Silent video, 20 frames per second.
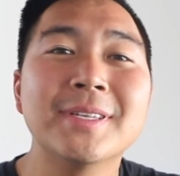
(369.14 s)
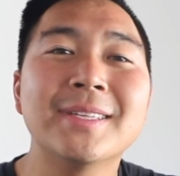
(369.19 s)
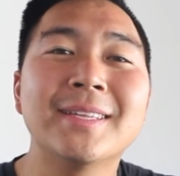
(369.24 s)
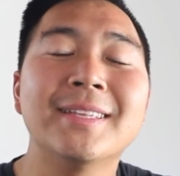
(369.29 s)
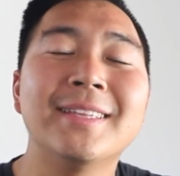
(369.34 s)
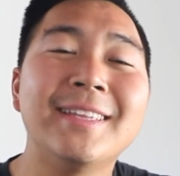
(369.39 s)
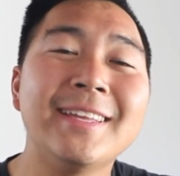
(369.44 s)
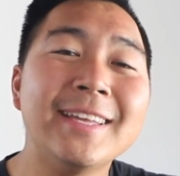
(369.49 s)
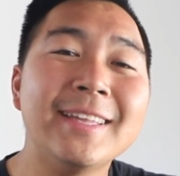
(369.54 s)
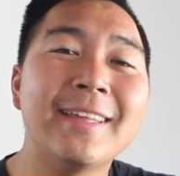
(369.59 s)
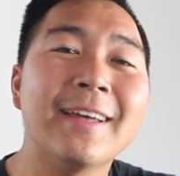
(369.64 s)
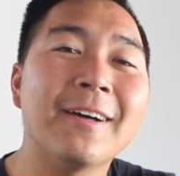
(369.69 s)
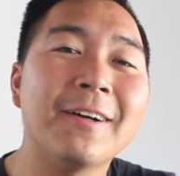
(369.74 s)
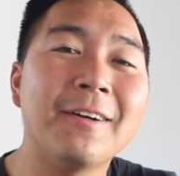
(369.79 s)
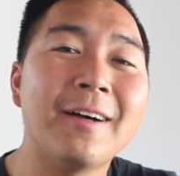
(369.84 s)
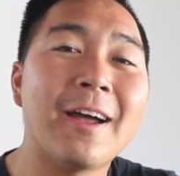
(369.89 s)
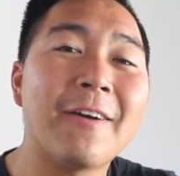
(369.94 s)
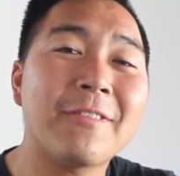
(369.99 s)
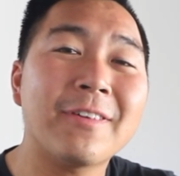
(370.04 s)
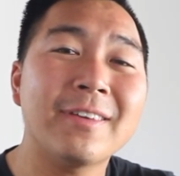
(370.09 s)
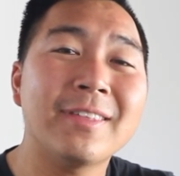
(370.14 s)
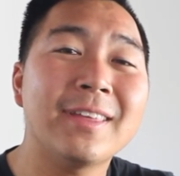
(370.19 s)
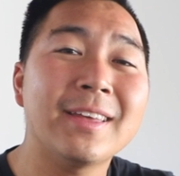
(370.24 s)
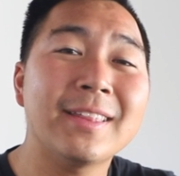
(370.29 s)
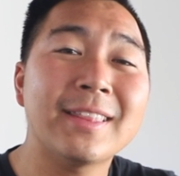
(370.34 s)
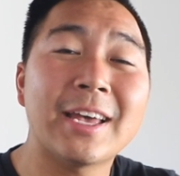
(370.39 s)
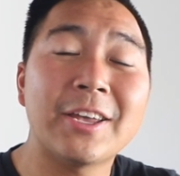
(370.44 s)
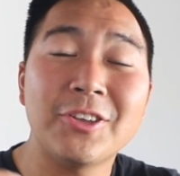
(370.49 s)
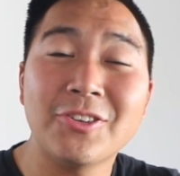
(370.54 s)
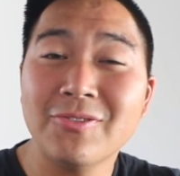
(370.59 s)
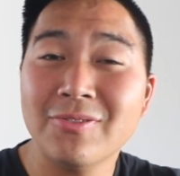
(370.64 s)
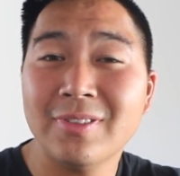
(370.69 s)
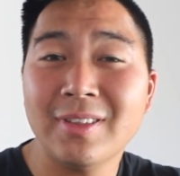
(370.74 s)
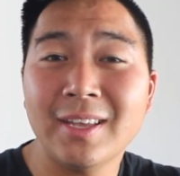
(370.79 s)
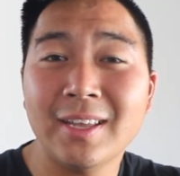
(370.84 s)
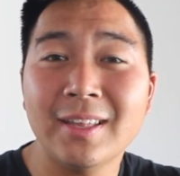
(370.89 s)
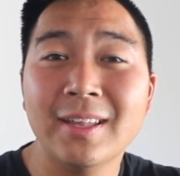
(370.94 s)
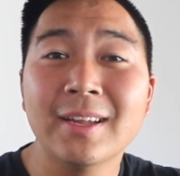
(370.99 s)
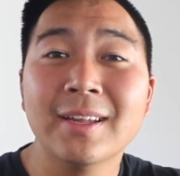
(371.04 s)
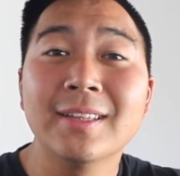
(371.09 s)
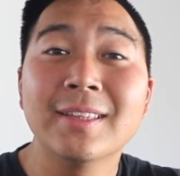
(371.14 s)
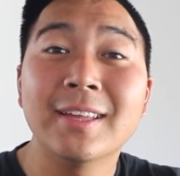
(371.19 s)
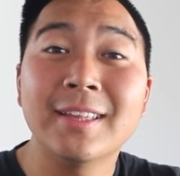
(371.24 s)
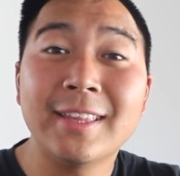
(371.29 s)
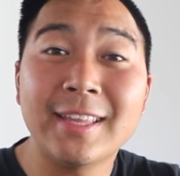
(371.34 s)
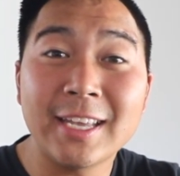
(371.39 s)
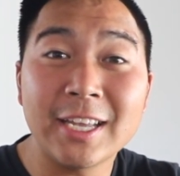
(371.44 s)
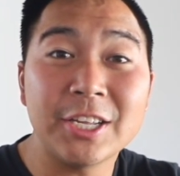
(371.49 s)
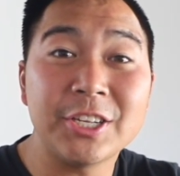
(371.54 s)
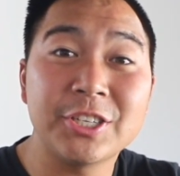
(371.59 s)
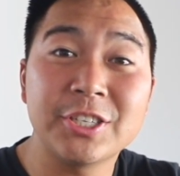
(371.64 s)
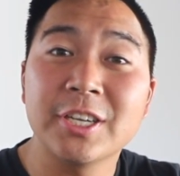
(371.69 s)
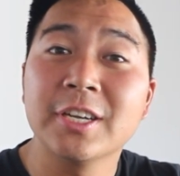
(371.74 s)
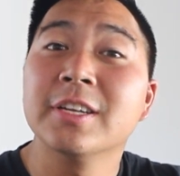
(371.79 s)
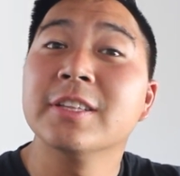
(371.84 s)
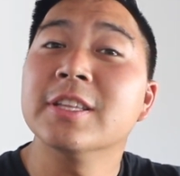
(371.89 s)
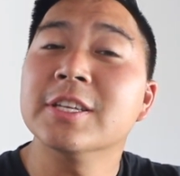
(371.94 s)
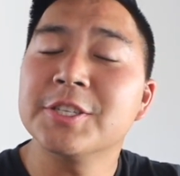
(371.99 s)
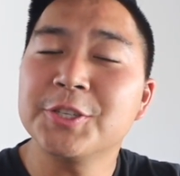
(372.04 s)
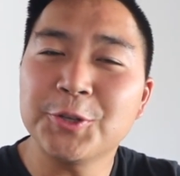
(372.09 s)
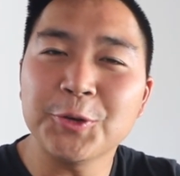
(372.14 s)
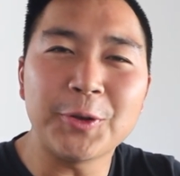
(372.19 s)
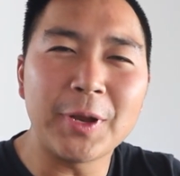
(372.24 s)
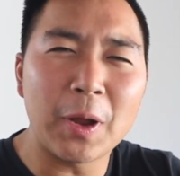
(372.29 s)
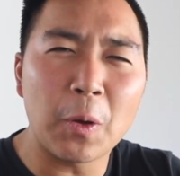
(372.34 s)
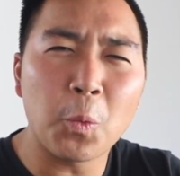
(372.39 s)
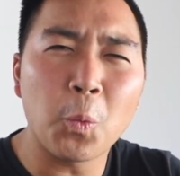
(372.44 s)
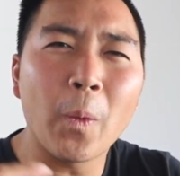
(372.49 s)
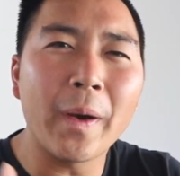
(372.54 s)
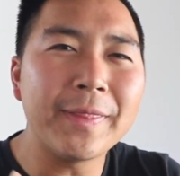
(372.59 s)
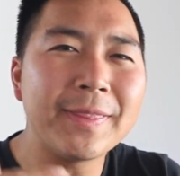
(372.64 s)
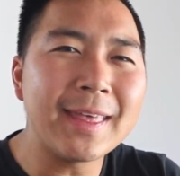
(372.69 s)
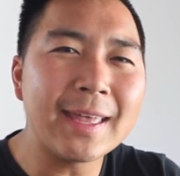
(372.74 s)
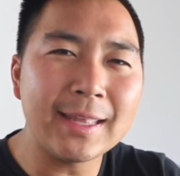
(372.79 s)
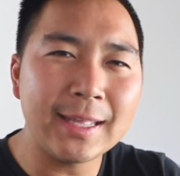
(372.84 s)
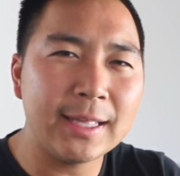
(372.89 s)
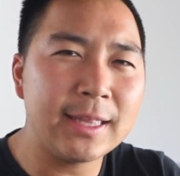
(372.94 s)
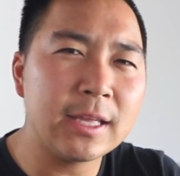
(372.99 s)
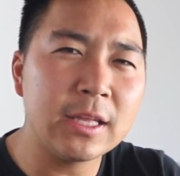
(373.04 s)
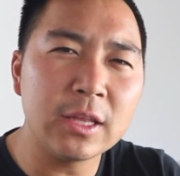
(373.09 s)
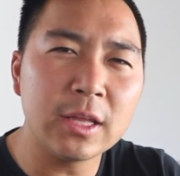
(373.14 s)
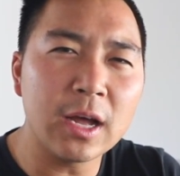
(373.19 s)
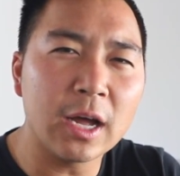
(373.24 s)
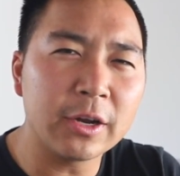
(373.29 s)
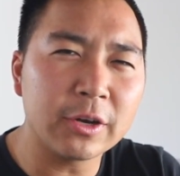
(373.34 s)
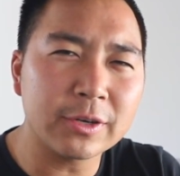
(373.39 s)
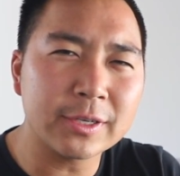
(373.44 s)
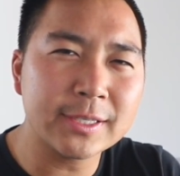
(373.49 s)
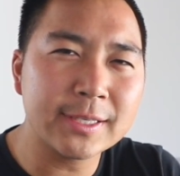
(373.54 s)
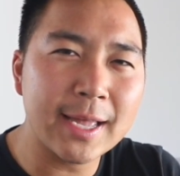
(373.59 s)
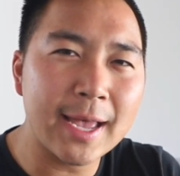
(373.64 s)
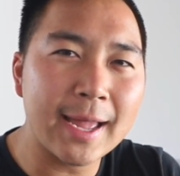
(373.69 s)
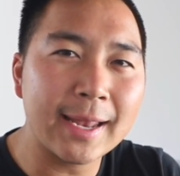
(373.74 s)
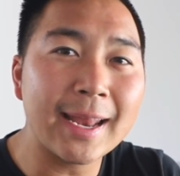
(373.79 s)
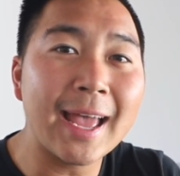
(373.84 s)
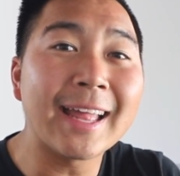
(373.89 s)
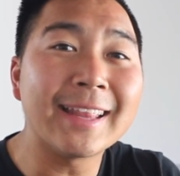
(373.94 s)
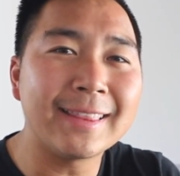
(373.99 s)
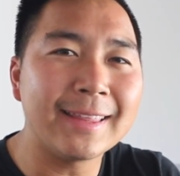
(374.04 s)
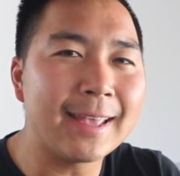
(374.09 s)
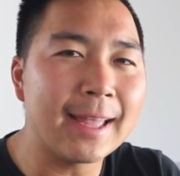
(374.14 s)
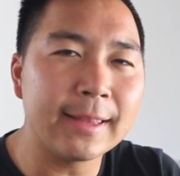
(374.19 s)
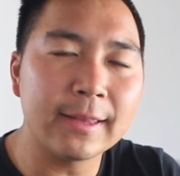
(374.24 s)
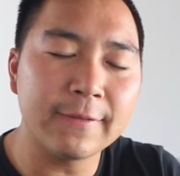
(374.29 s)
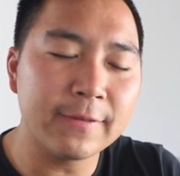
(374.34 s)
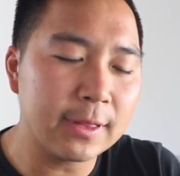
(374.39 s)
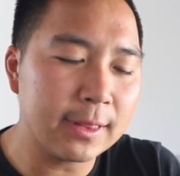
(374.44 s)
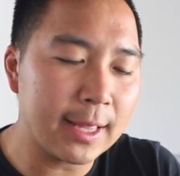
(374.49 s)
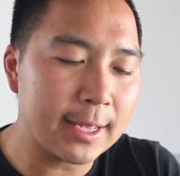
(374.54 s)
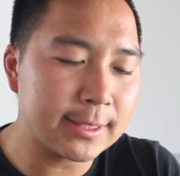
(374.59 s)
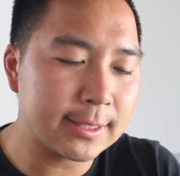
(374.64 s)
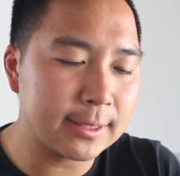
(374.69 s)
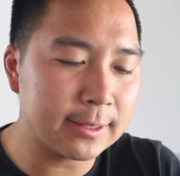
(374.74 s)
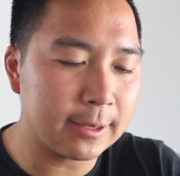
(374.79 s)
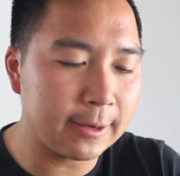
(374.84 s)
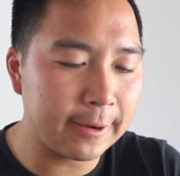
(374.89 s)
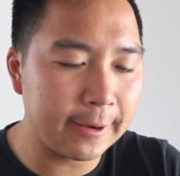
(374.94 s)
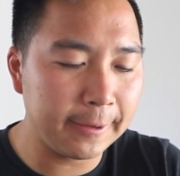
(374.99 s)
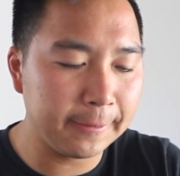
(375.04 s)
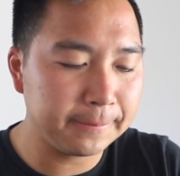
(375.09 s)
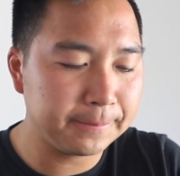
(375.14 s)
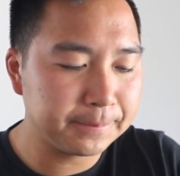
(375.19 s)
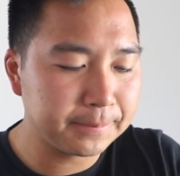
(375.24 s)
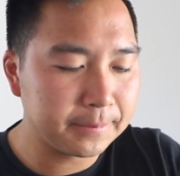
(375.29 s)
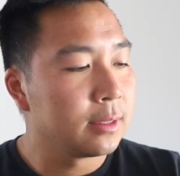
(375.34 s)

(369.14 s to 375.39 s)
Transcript: into detail, everything that you need to teach the student and what they need to understand at the end of the lesson, all right?